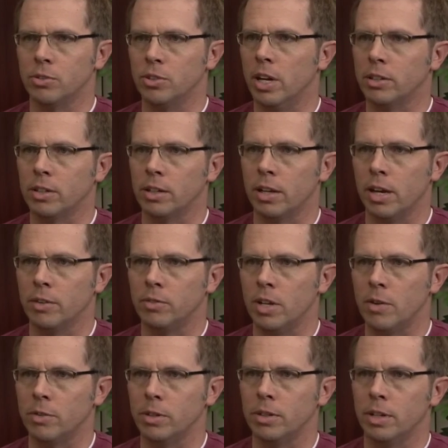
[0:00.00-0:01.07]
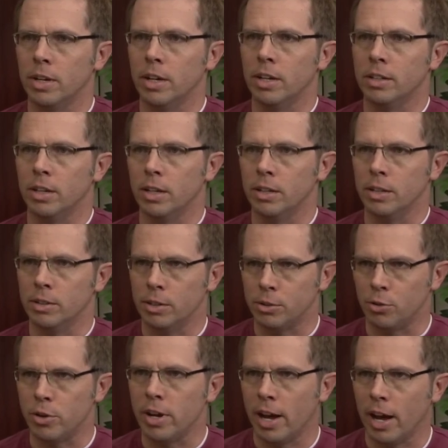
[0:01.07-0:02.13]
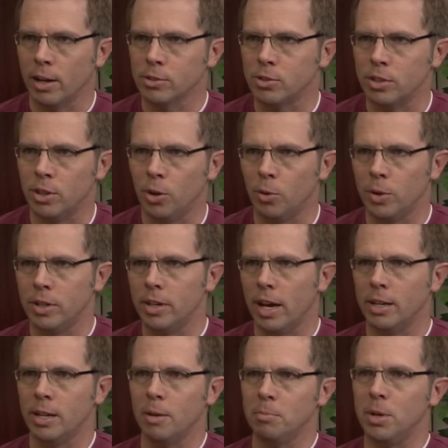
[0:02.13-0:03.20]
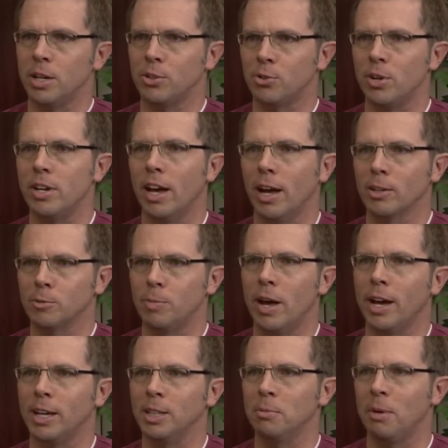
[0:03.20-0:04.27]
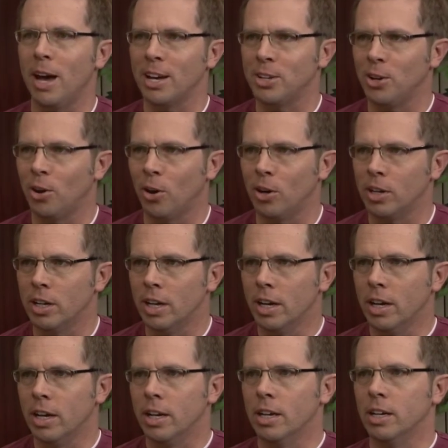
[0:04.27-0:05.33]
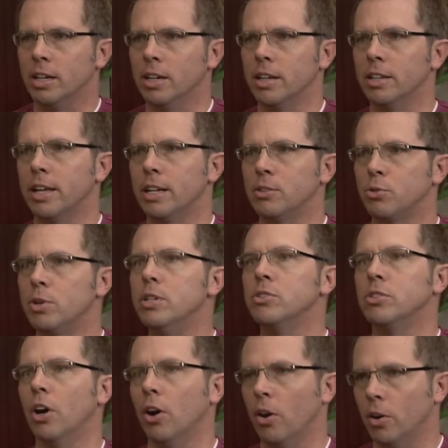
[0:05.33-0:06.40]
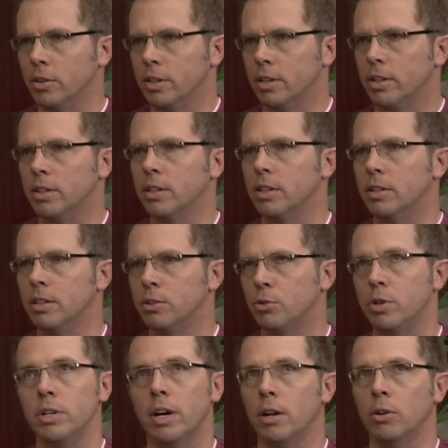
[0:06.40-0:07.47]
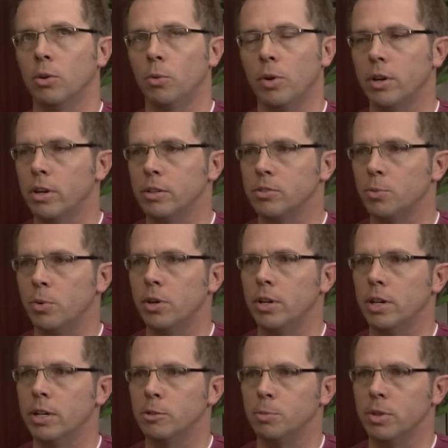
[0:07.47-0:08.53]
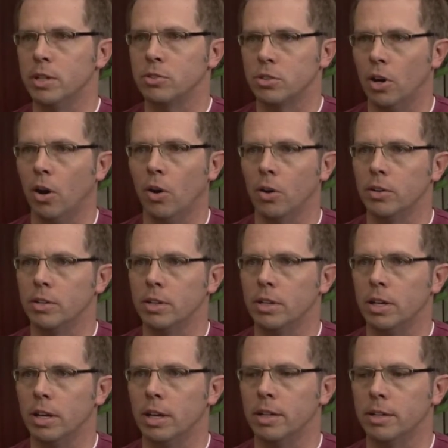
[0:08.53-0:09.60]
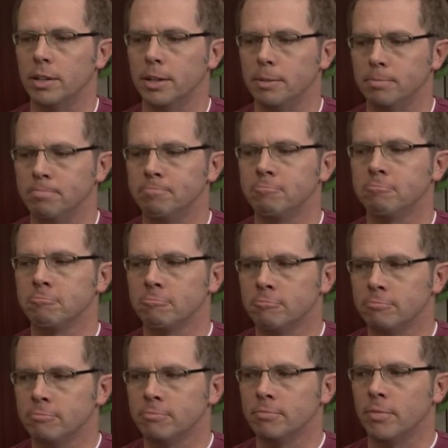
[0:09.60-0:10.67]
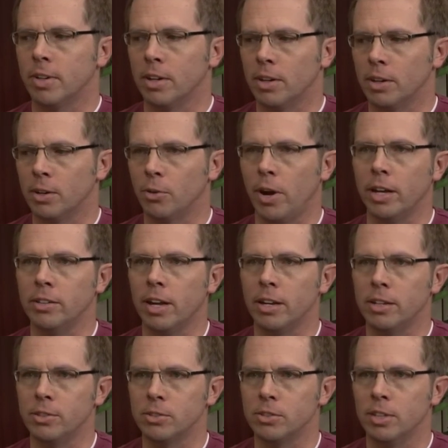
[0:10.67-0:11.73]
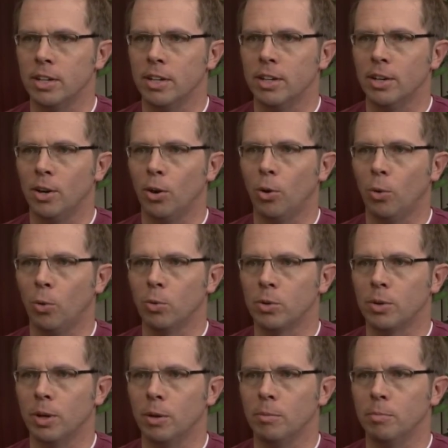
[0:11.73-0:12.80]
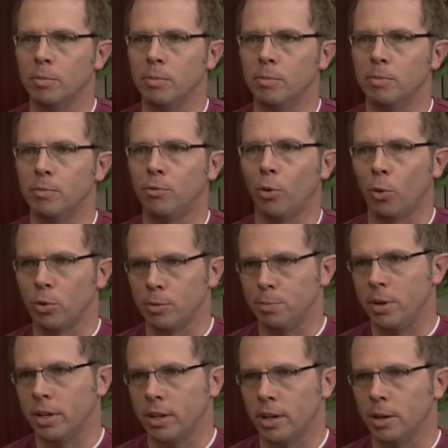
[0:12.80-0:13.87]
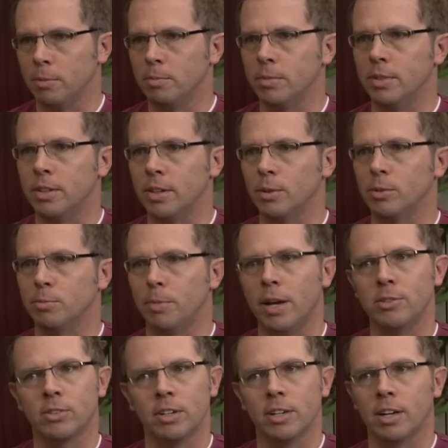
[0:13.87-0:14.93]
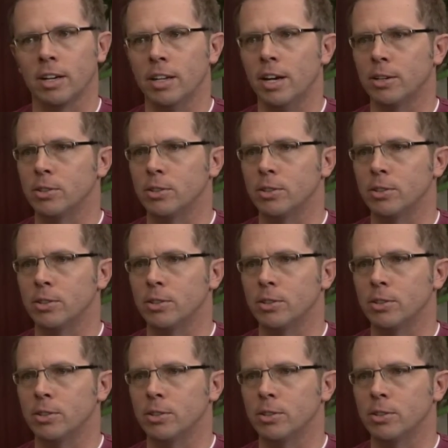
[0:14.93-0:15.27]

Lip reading: There's nothing left. Even the tree house, we had that big tree house back in the backyard. Oh. That tree's gone. The tree, I don't know where it is, but it's gone. And Granddaddy's old Ford pickup that was basically a